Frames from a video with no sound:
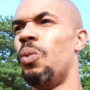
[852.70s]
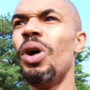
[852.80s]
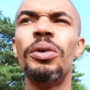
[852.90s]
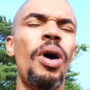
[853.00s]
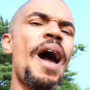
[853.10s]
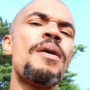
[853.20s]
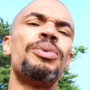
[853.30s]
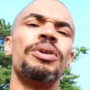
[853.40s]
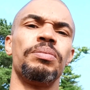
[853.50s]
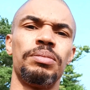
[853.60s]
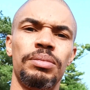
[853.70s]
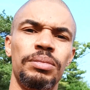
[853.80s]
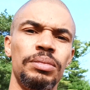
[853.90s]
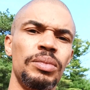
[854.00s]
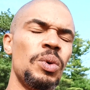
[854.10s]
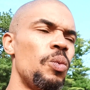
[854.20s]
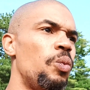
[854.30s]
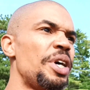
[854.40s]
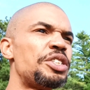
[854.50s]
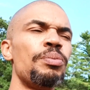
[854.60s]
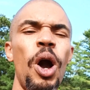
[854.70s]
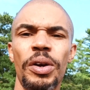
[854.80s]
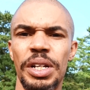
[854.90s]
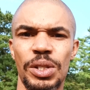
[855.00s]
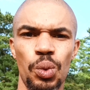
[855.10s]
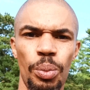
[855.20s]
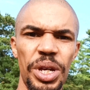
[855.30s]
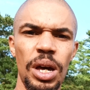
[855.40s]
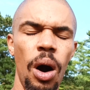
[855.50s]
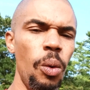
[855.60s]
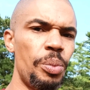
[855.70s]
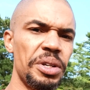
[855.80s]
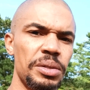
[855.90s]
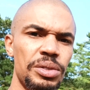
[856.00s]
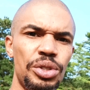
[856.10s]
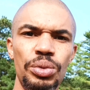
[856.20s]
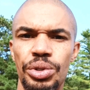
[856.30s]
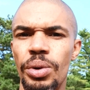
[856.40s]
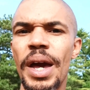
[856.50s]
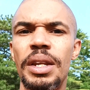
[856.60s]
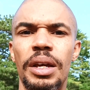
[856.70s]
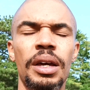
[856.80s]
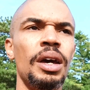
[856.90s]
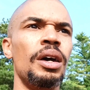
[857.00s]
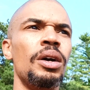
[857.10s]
what will happen? Which markets will be open to trade it?